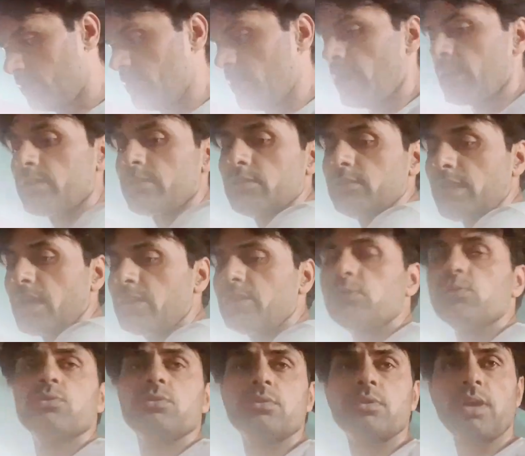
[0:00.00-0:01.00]
that then
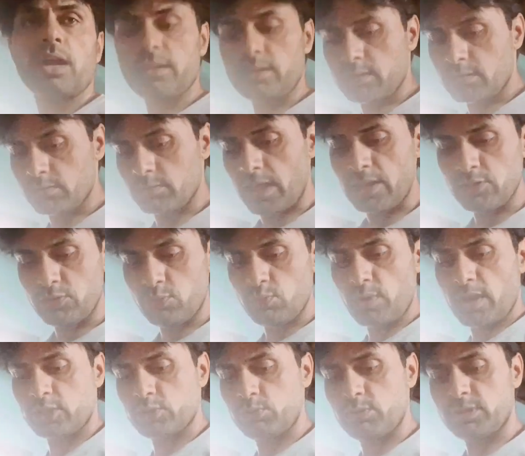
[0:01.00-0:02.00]
you
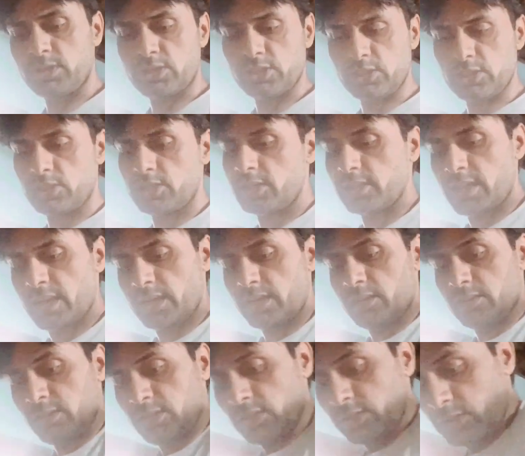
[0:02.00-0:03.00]
actually consider that
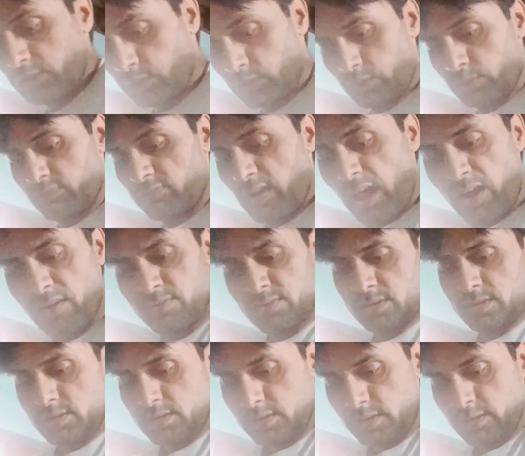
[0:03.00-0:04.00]
this
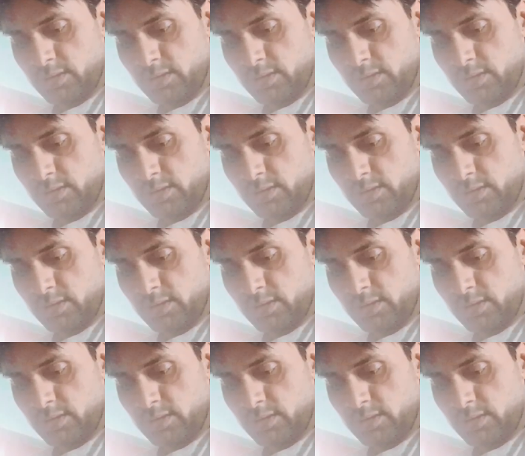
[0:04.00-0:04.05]
flour